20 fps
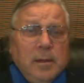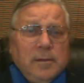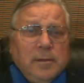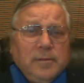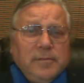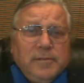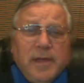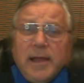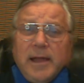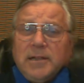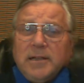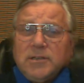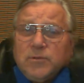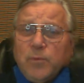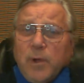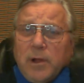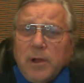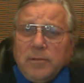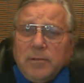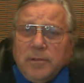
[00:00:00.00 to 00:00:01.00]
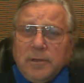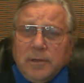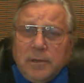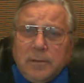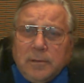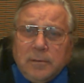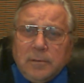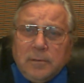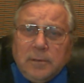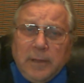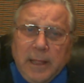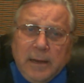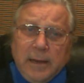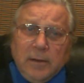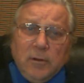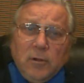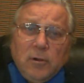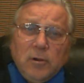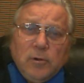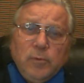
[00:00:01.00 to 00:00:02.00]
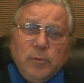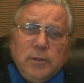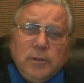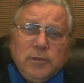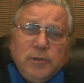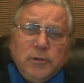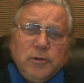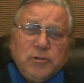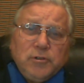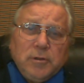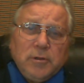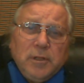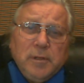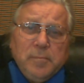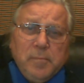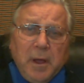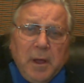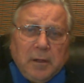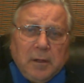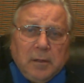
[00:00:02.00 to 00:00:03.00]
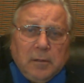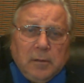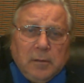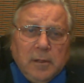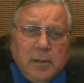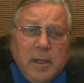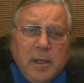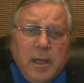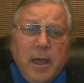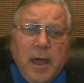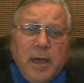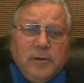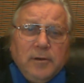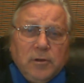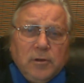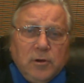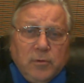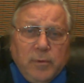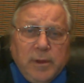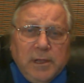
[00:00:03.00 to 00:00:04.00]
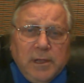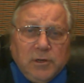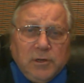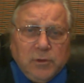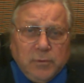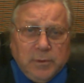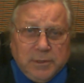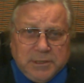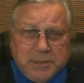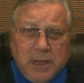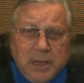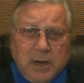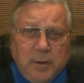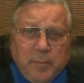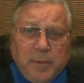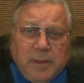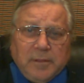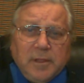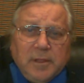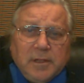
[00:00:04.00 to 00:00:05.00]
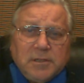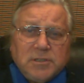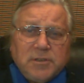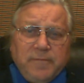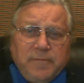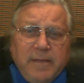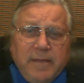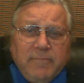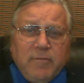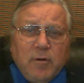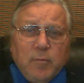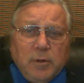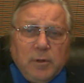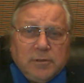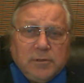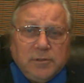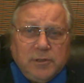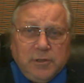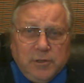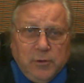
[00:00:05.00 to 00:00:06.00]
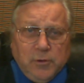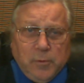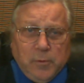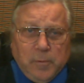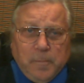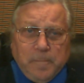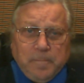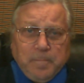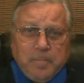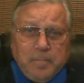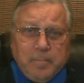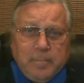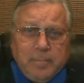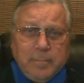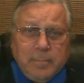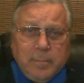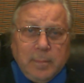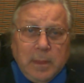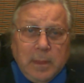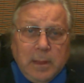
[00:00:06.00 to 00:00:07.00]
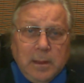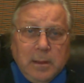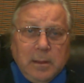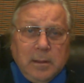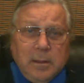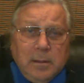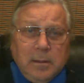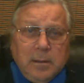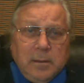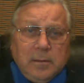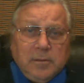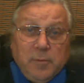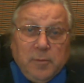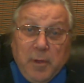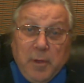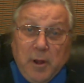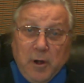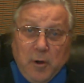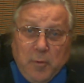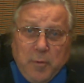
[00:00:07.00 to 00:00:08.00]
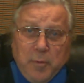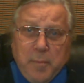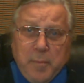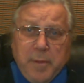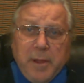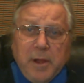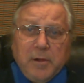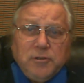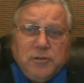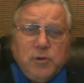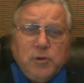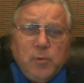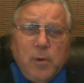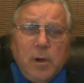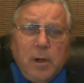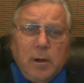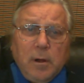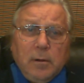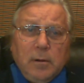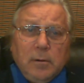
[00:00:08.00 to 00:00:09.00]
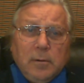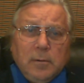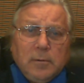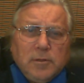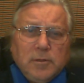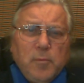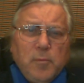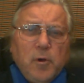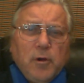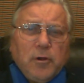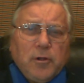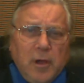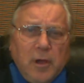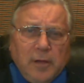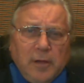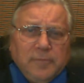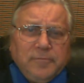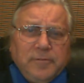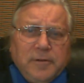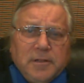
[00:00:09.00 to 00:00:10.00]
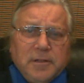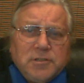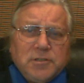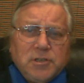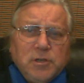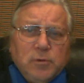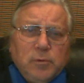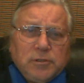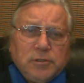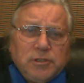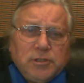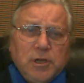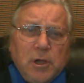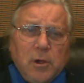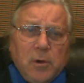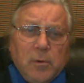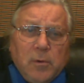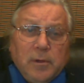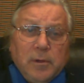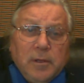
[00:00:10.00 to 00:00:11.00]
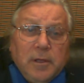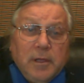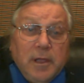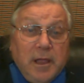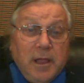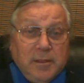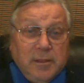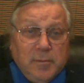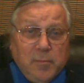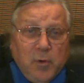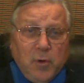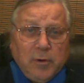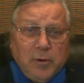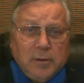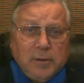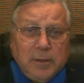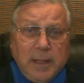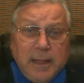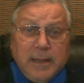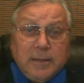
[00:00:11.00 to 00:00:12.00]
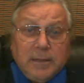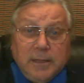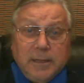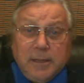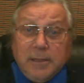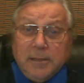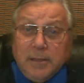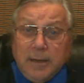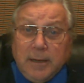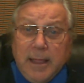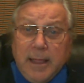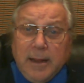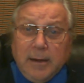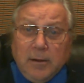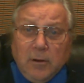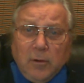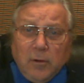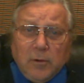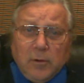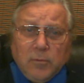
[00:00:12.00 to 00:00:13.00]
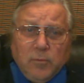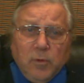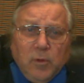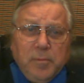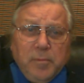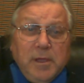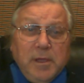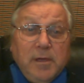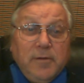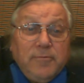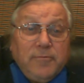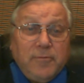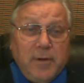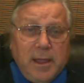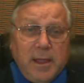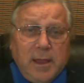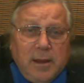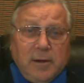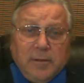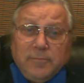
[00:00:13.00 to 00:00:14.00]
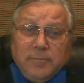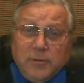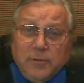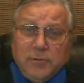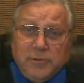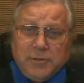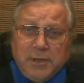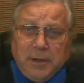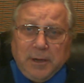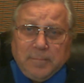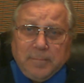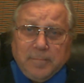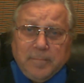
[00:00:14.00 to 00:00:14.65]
That is where the landlord will usually buckle and agree to a settlement that's favorable to you. The better prepared you are, the more confidence you will show, and the more likely the landlord will be afraid of losing.